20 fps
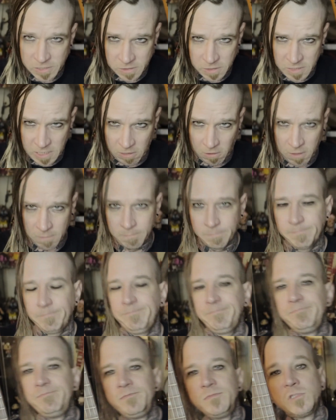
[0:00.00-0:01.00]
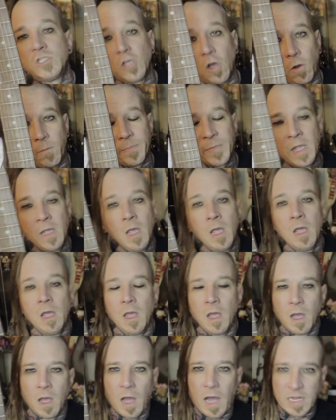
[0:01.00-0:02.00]
the deal? So
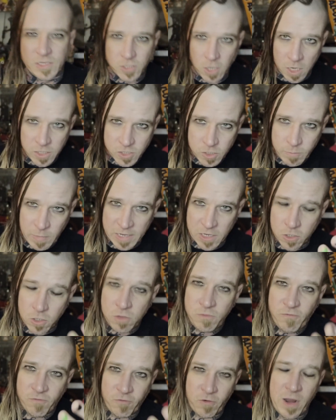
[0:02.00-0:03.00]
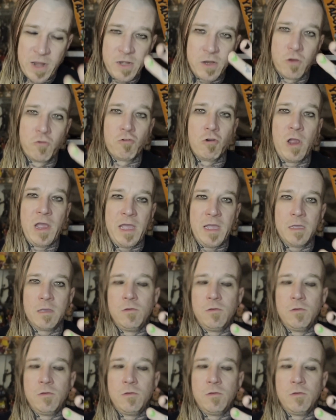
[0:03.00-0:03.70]
I talked to my good friend Greg,